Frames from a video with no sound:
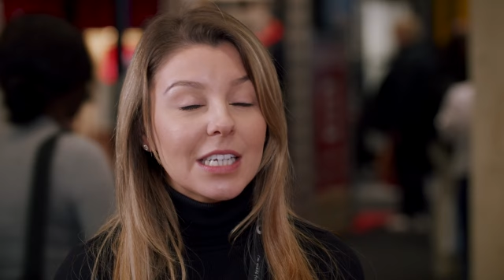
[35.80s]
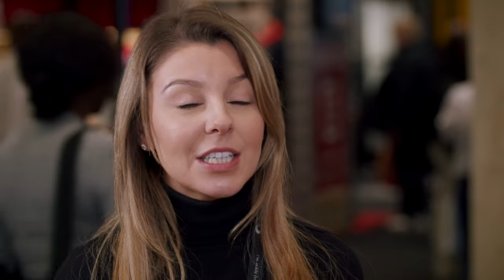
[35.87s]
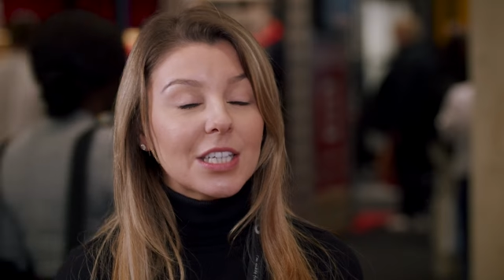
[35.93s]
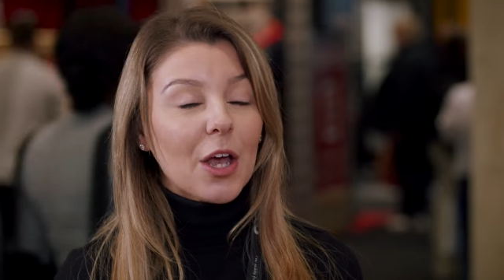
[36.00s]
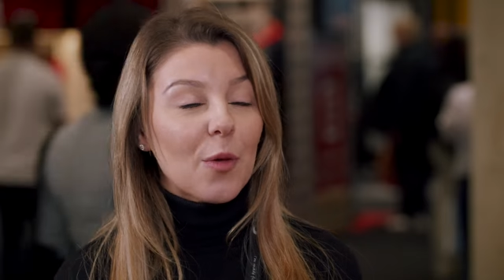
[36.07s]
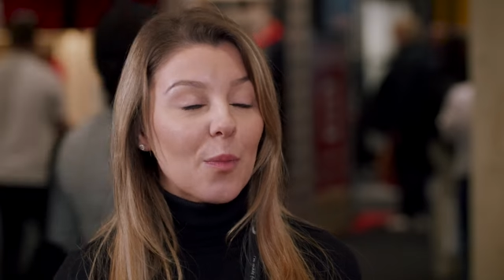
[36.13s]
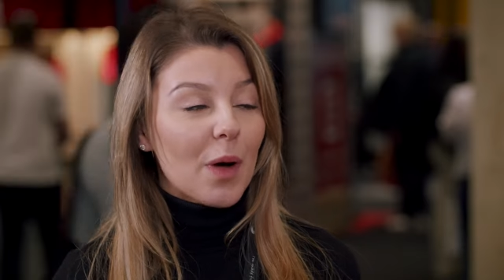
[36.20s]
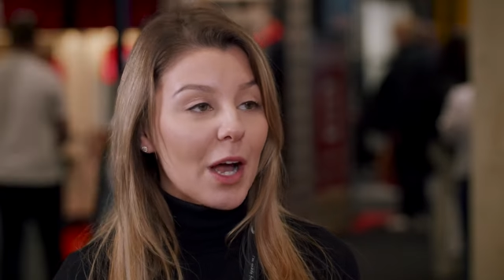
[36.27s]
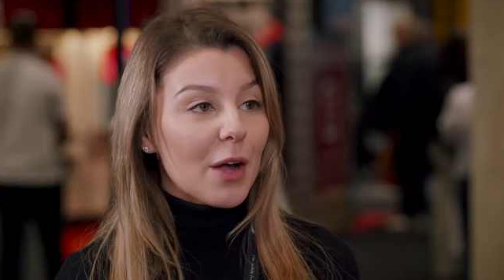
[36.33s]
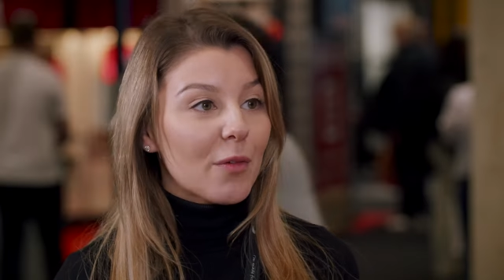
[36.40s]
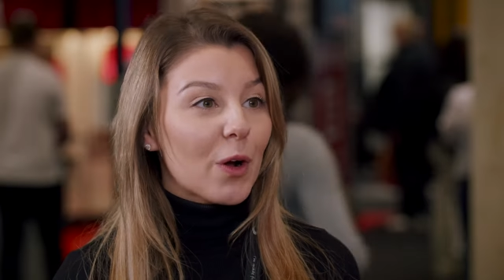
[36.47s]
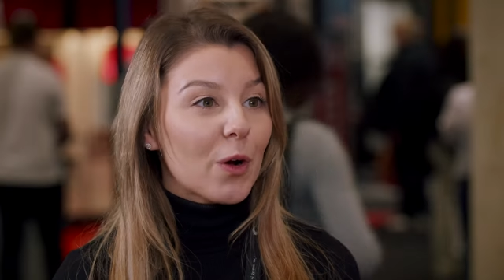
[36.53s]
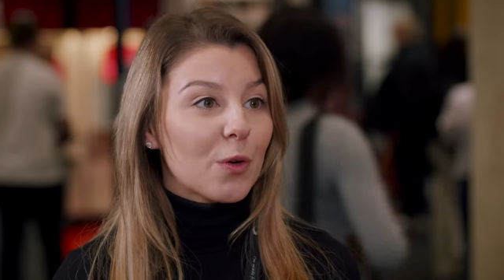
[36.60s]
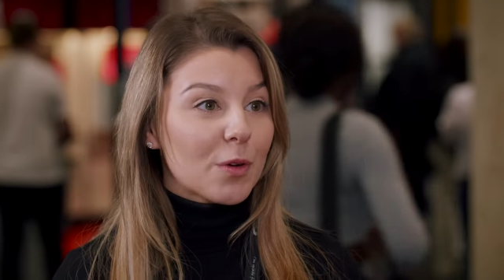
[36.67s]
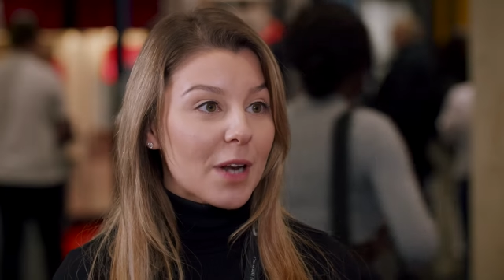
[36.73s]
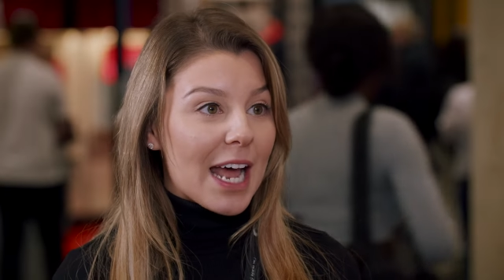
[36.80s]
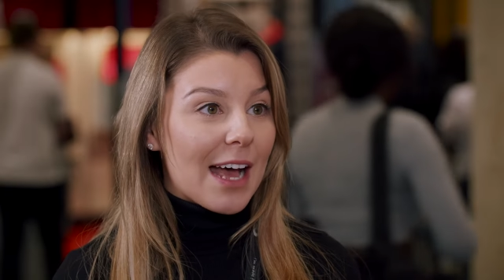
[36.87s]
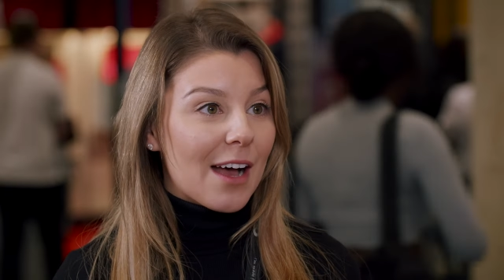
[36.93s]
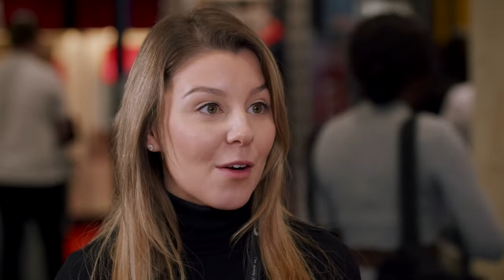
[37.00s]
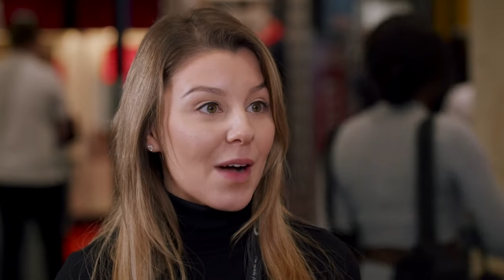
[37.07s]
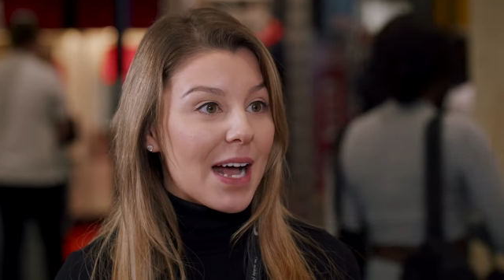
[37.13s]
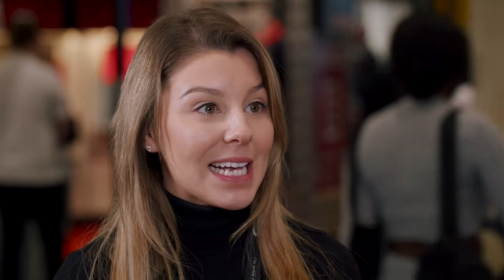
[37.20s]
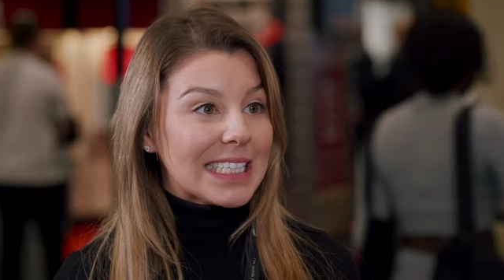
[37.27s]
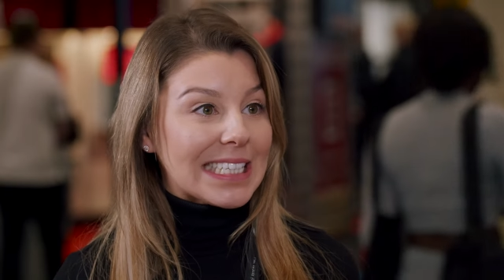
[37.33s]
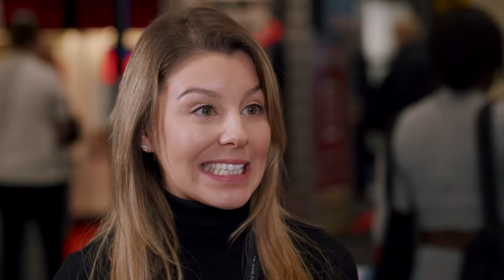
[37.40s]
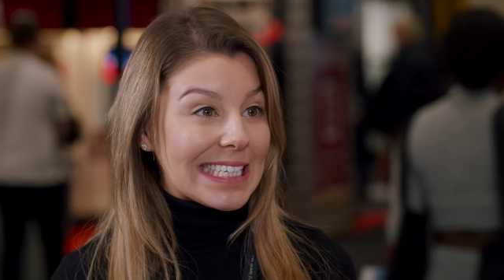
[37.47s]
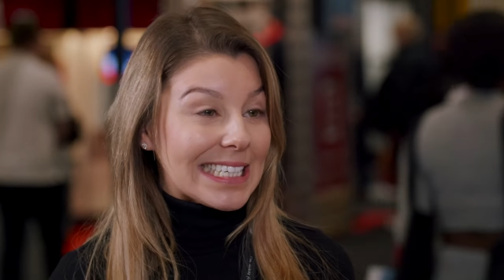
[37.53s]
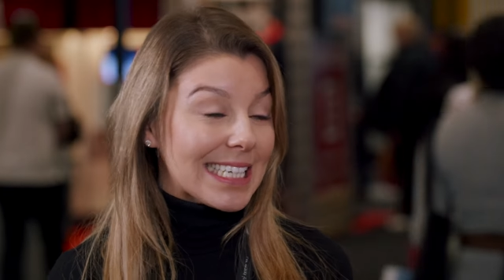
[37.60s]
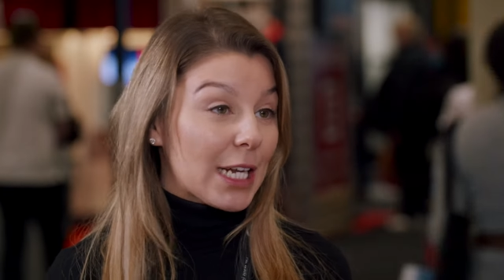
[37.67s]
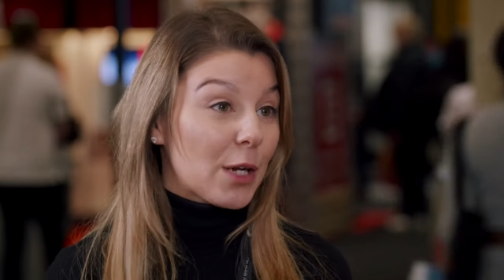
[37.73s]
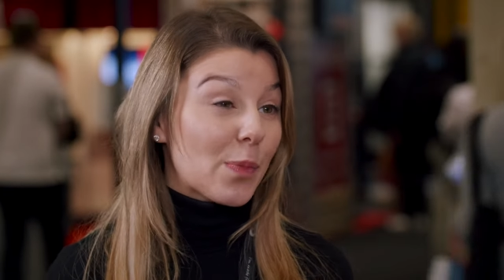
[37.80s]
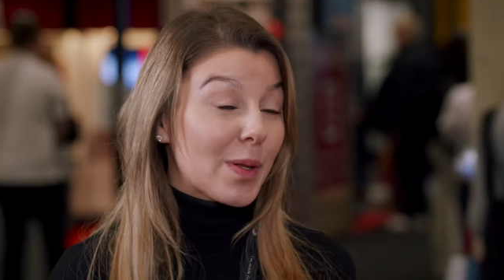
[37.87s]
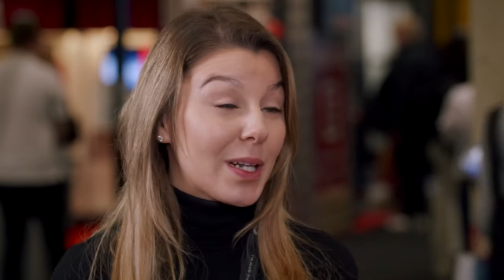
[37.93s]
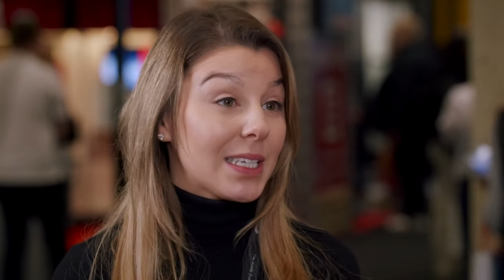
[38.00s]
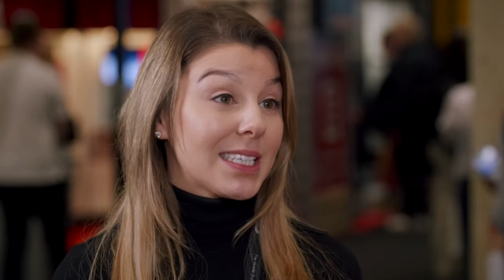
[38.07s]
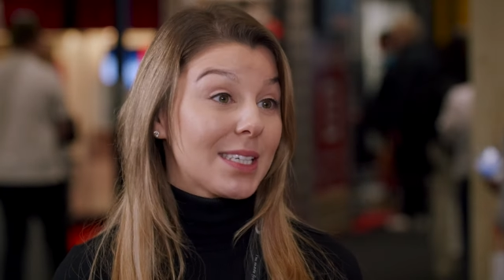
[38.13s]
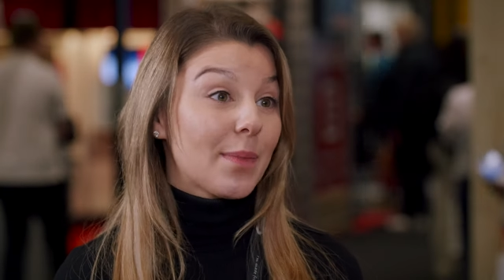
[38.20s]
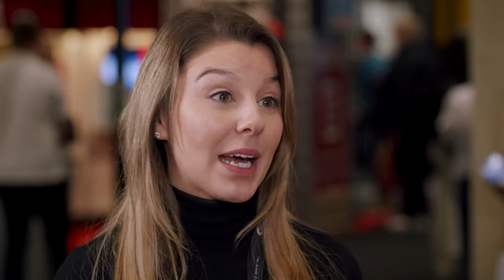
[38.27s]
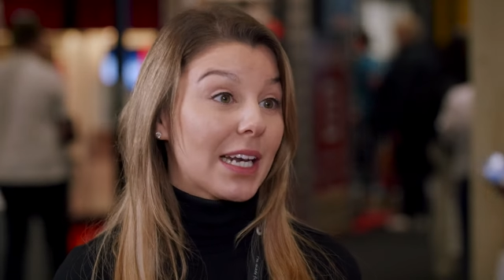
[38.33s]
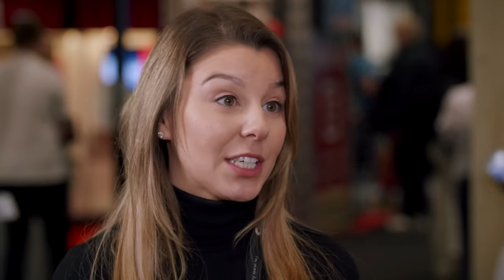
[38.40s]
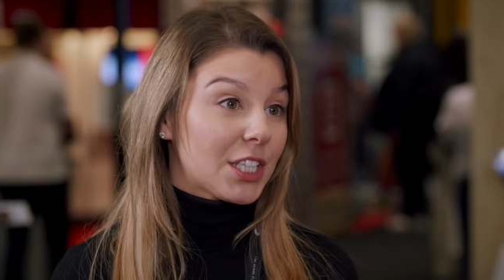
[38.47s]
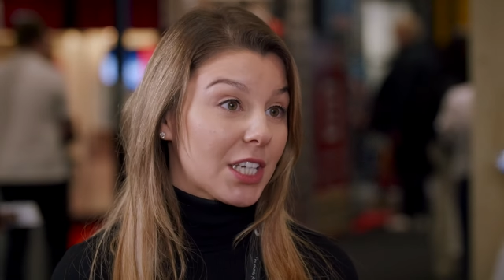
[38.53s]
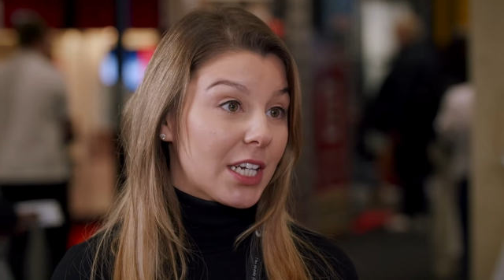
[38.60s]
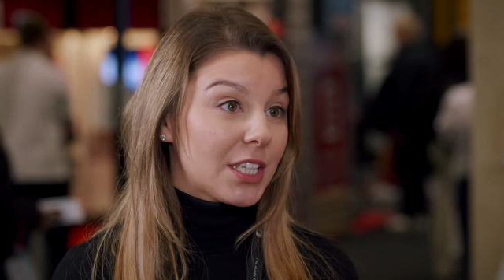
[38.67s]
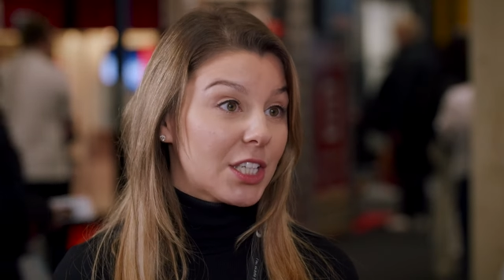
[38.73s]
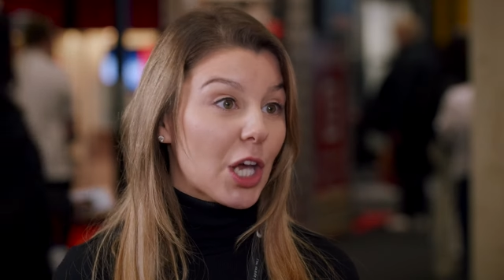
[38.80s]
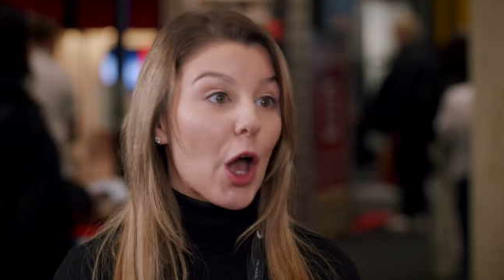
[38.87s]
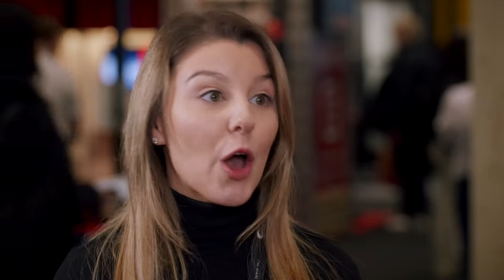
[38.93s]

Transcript: So my role now as the Sustainability Manager